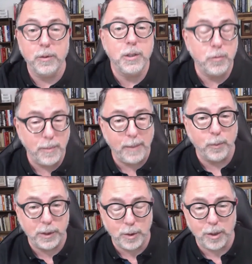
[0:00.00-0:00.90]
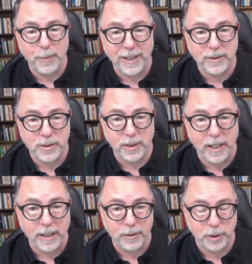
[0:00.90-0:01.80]
Because remember, we talk about this a
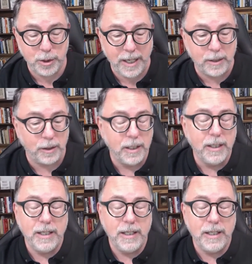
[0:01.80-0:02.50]
lot on the channel,